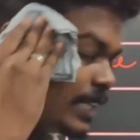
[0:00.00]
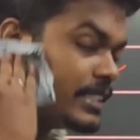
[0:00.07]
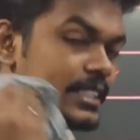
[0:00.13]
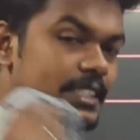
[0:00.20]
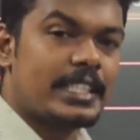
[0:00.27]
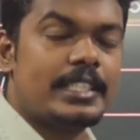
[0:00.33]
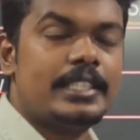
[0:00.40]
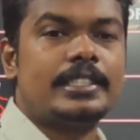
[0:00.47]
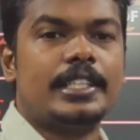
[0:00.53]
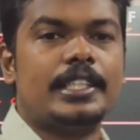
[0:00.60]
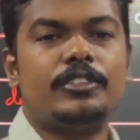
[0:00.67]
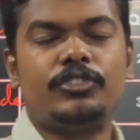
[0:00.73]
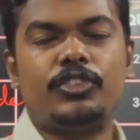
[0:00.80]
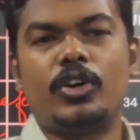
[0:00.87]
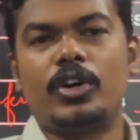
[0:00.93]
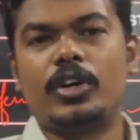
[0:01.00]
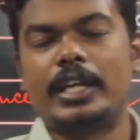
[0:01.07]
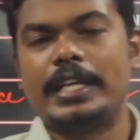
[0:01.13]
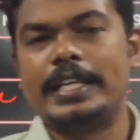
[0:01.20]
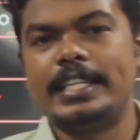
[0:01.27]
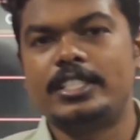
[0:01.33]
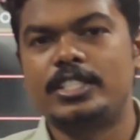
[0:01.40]
10, 10, 10
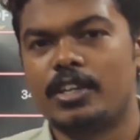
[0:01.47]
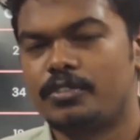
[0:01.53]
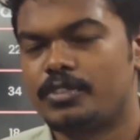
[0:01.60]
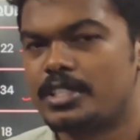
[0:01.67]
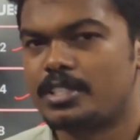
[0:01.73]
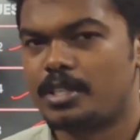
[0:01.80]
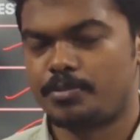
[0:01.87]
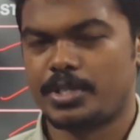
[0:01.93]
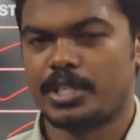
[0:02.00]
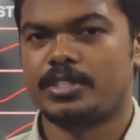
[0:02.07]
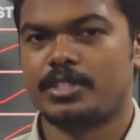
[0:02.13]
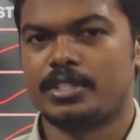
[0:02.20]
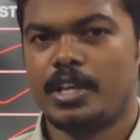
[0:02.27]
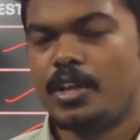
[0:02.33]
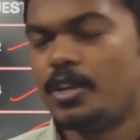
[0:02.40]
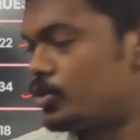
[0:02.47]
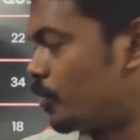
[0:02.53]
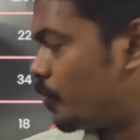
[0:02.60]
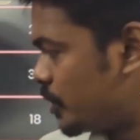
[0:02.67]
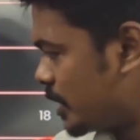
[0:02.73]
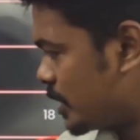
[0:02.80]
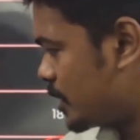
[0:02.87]
for each of these subjects. So
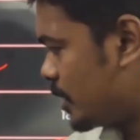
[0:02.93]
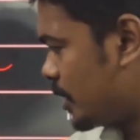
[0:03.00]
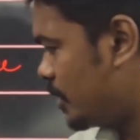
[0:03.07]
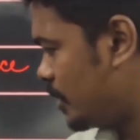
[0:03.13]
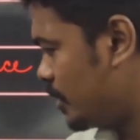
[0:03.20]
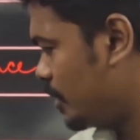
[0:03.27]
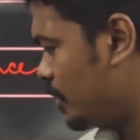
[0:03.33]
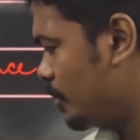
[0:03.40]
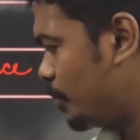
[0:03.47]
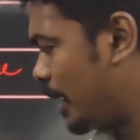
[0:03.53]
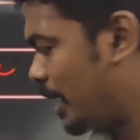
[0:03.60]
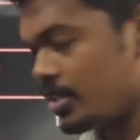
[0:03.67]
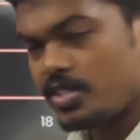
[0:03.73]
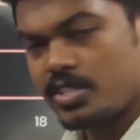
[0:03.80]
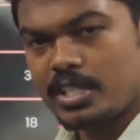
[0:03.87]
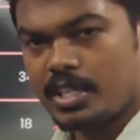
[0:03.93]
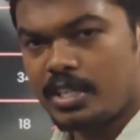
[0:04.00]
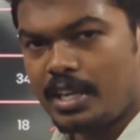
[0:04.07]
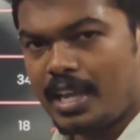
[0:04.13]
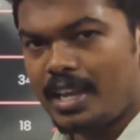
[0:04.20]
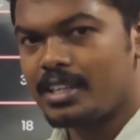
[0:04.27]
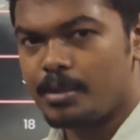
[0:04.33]
physics 10, biology
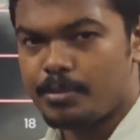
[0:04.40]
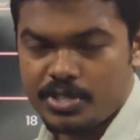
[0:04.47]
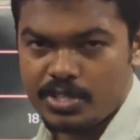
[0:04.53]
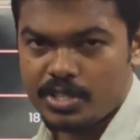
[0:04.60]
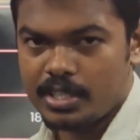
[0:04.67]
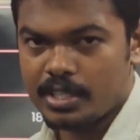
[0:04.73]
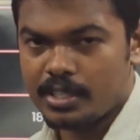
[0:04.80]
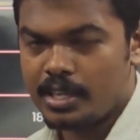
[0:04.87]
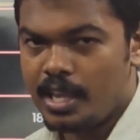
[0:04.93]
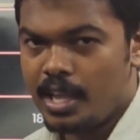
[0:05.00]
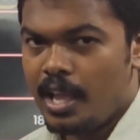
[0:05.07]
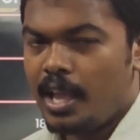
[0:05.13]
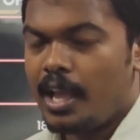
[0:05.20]
10 and chemistry 10.